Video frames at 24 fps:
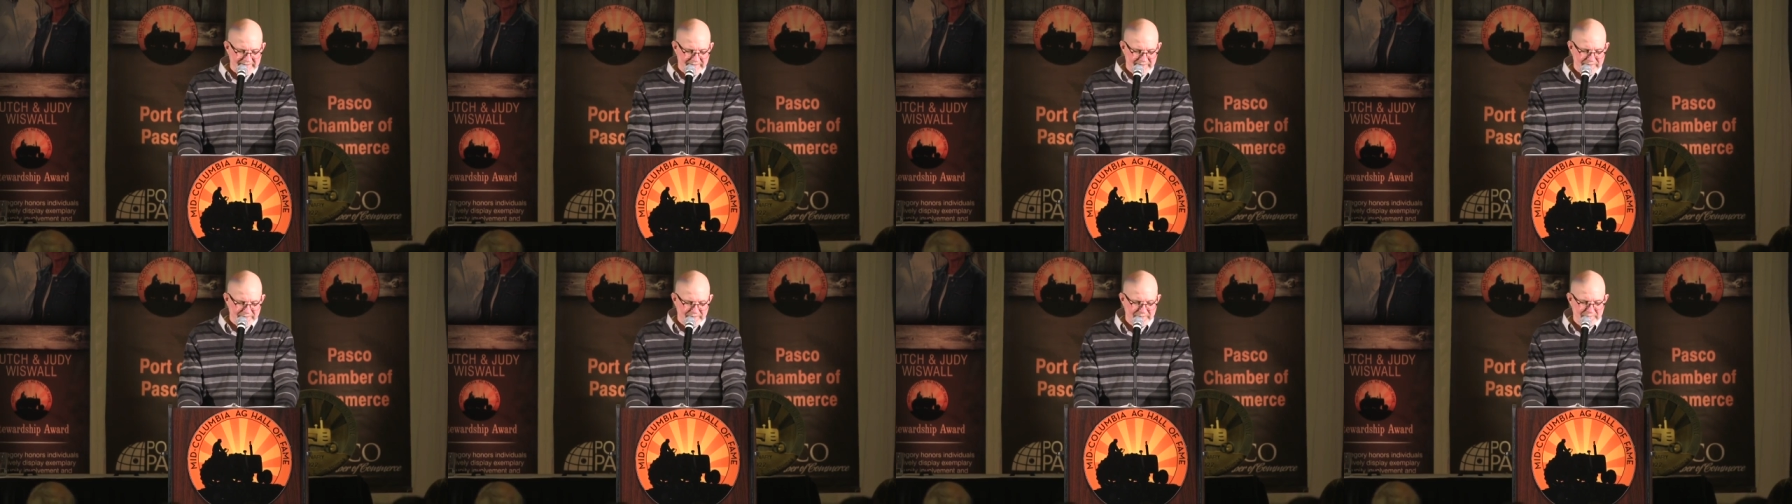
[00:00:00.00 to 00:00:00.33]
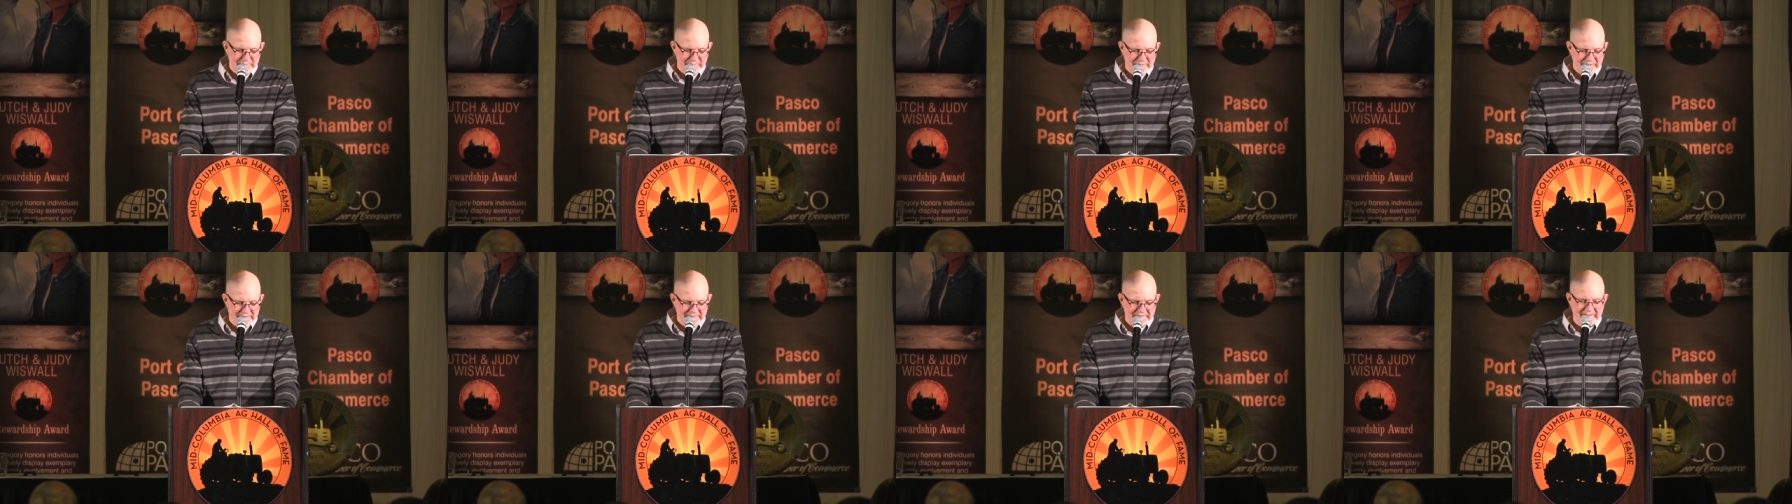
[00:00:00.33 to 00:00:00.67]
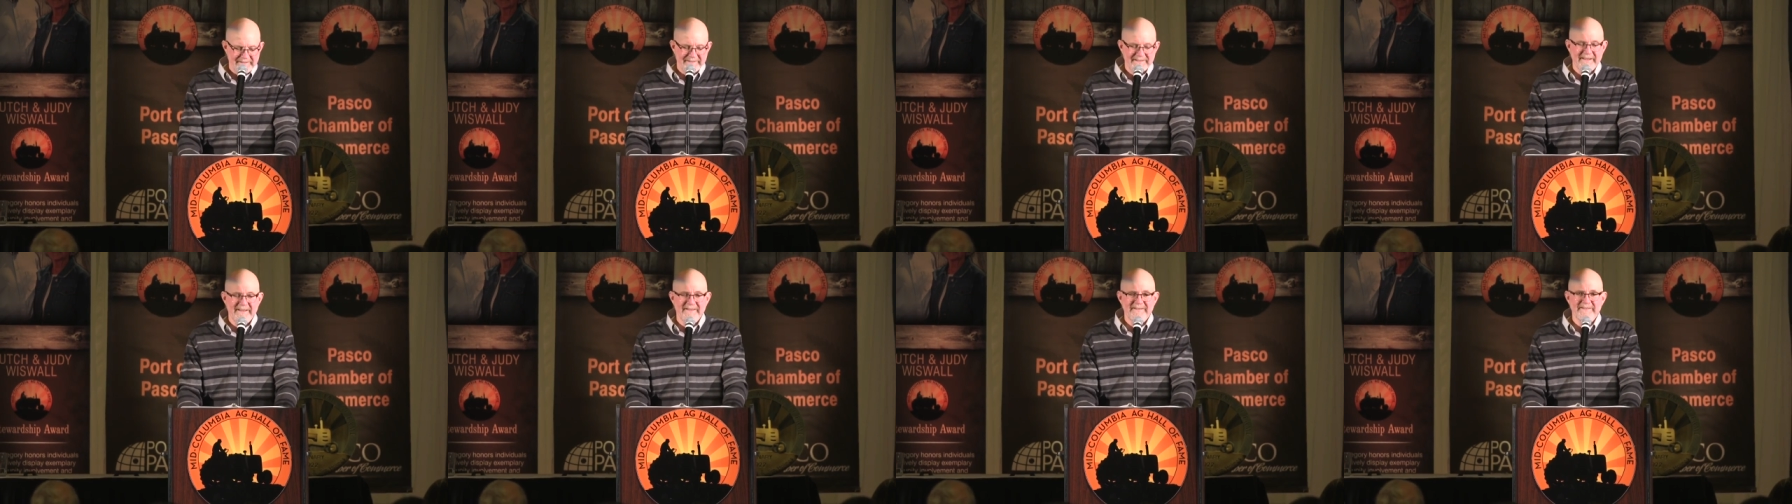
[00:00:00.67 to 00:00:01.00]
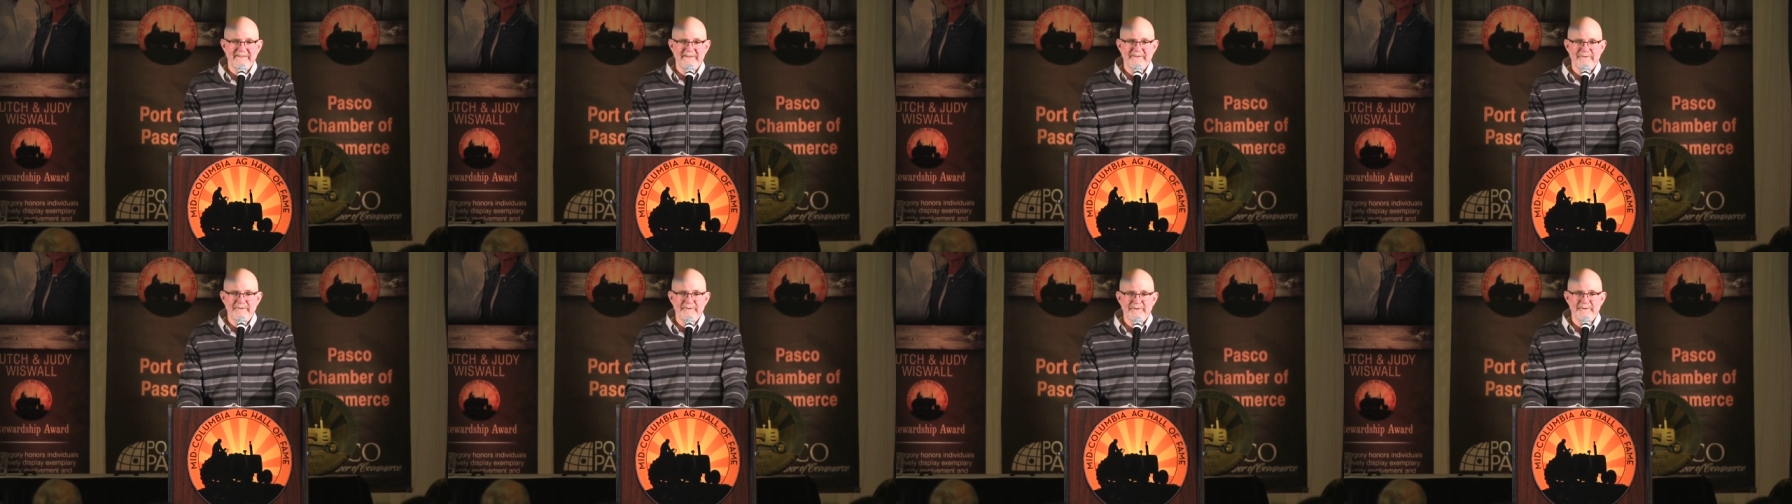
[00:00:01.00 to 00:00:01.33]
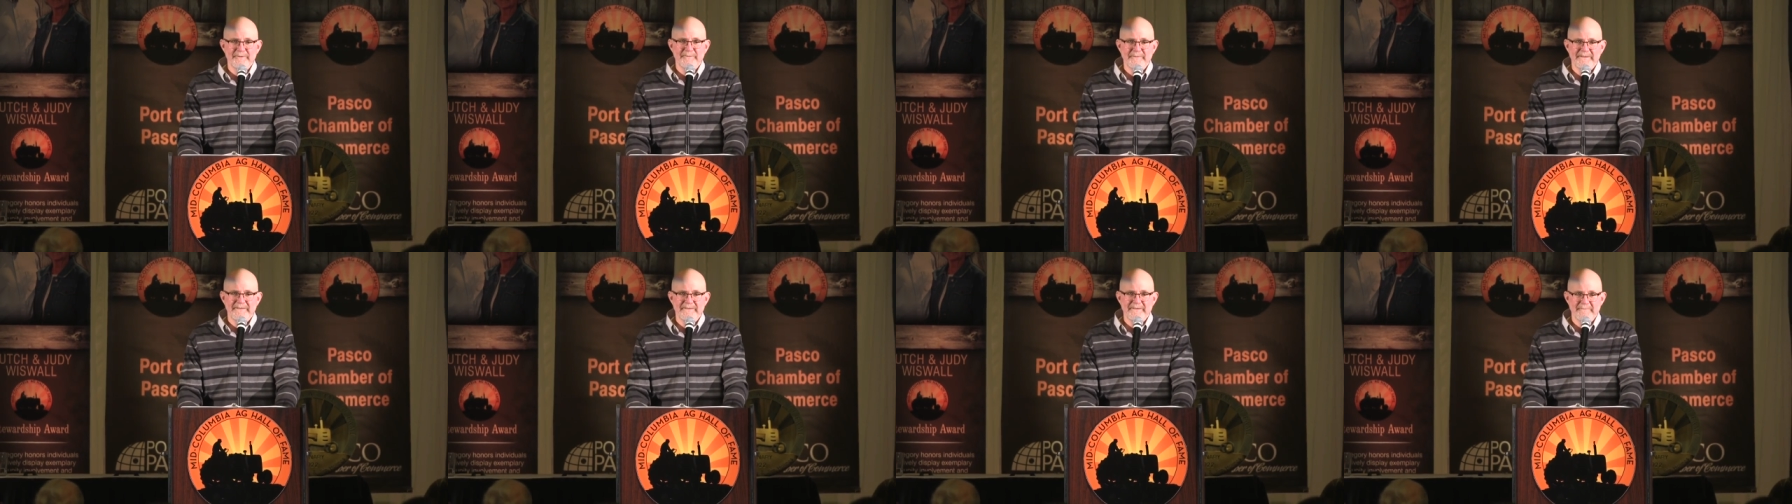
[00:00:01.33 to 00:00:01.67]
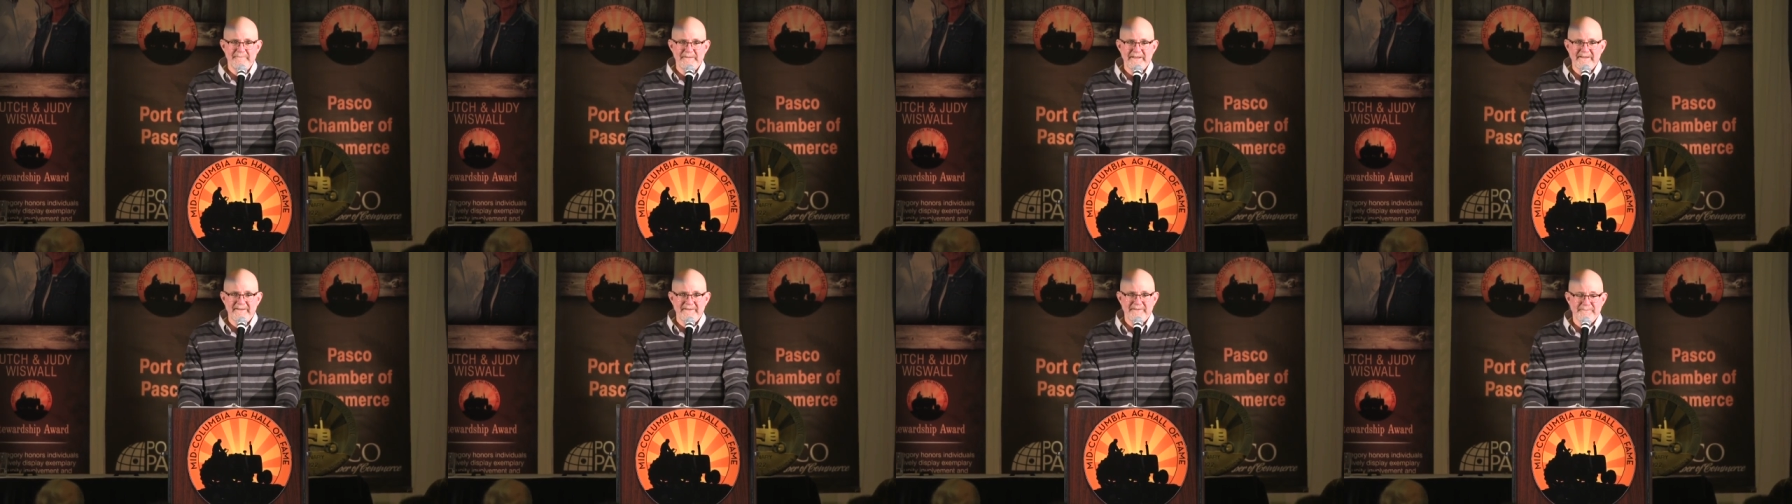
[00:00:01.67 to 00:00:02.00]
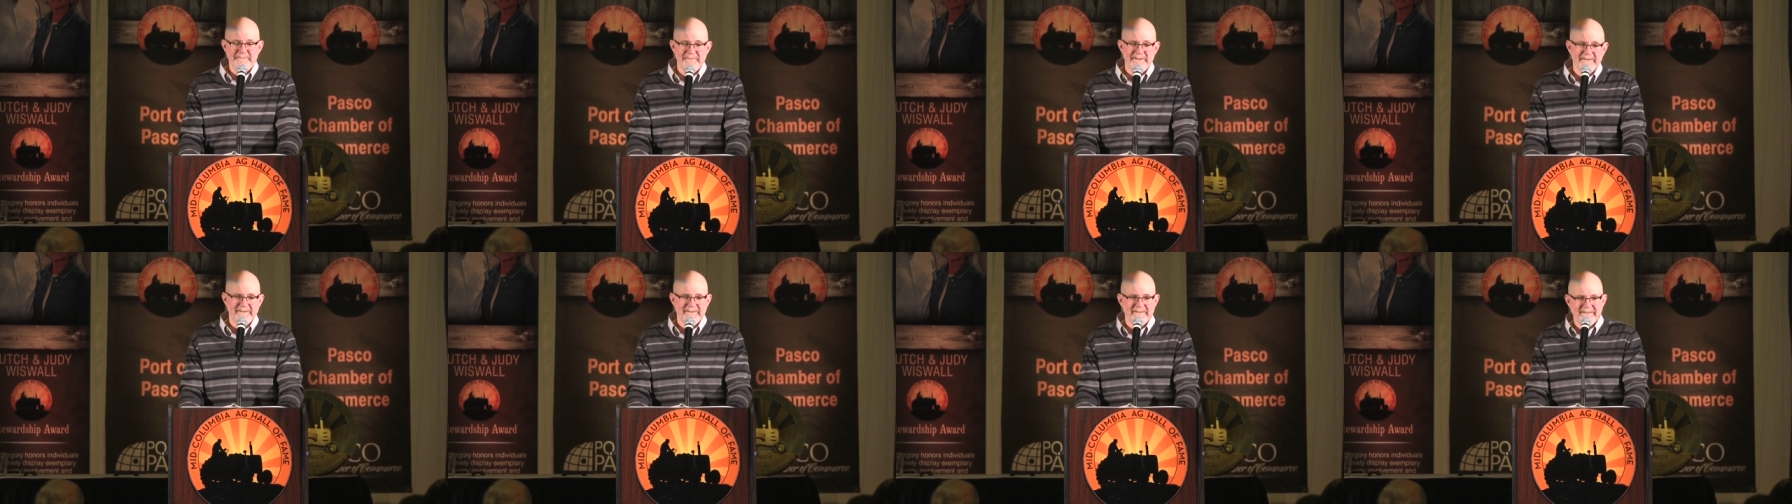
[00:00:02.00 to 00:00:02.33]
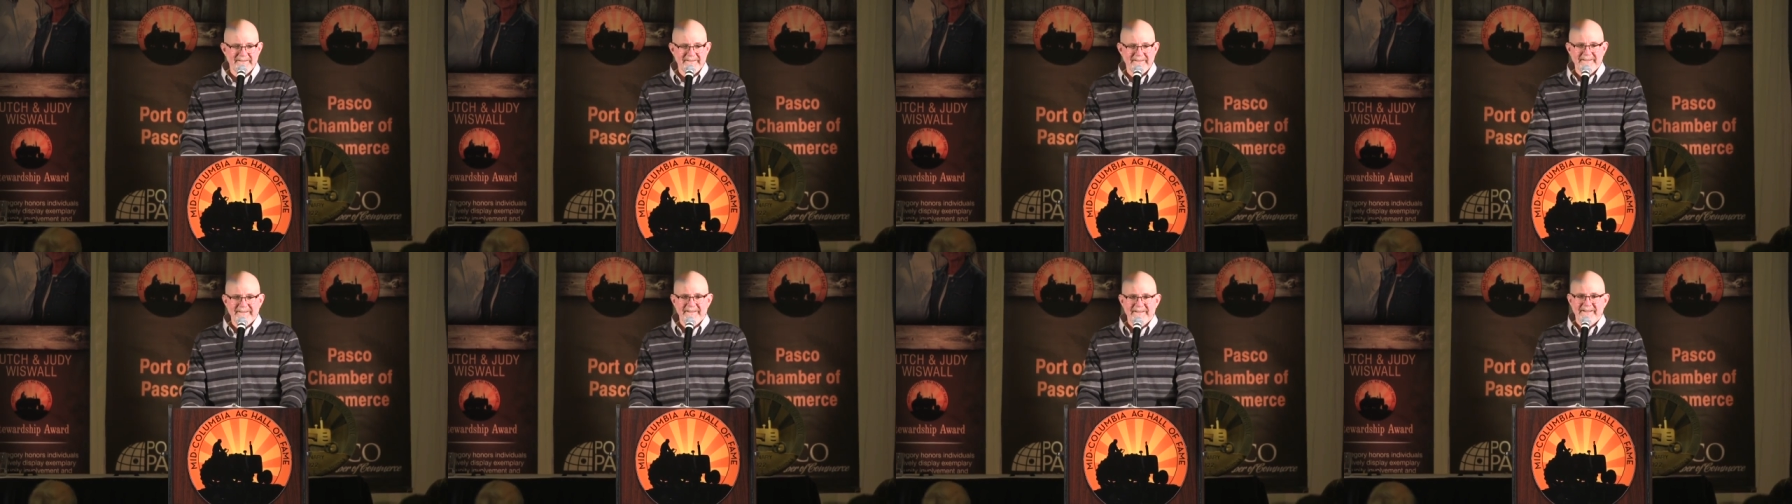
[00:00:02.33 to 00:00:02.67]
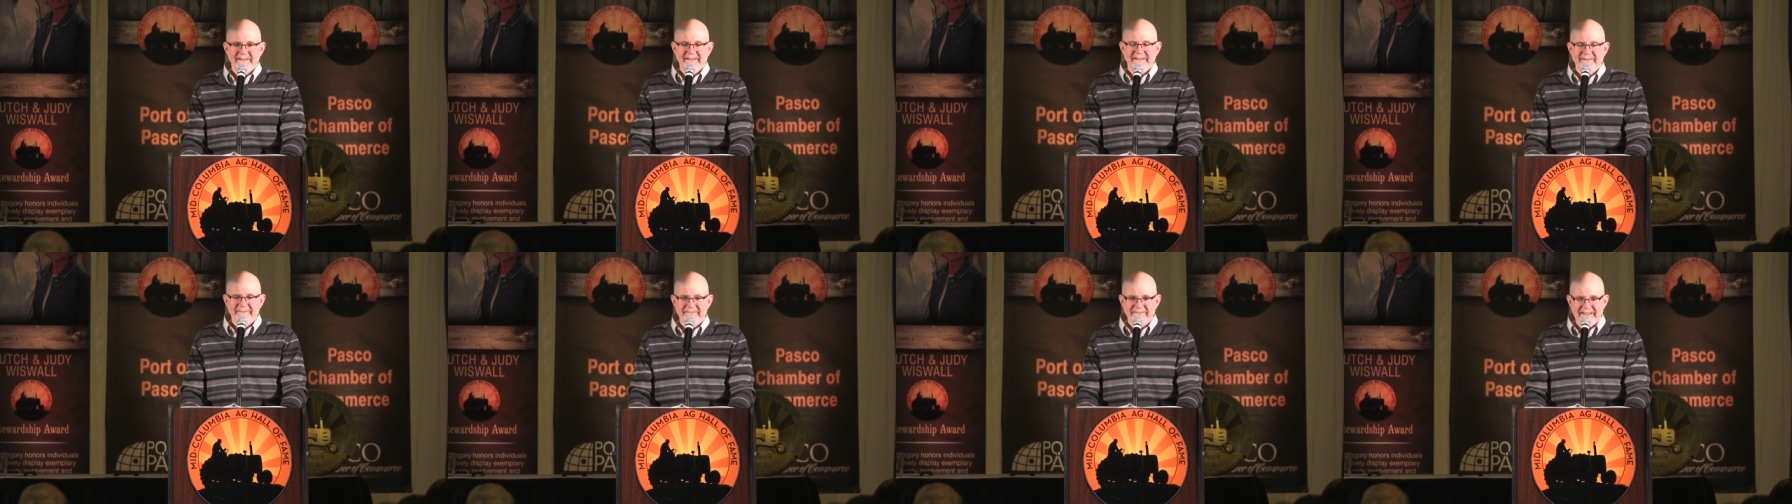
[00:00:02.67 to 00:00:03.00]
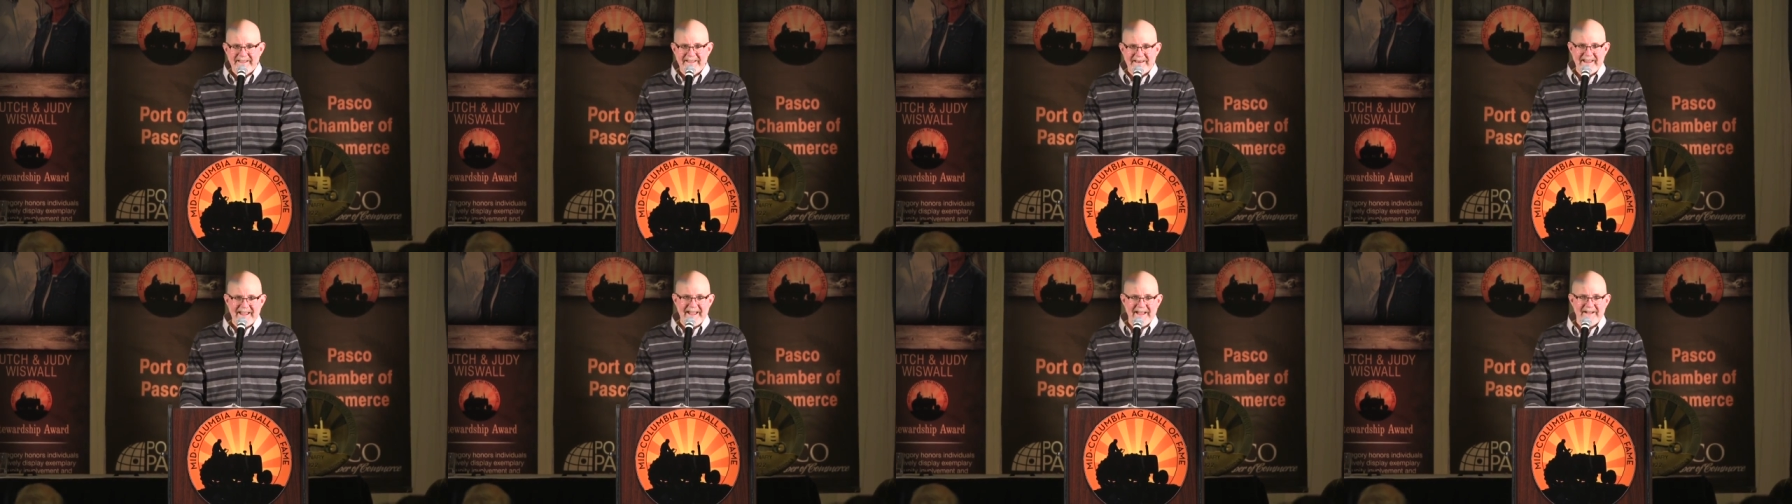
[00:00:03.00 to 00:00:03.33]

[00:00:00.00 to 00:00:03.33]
to put the tasting room in the basement of that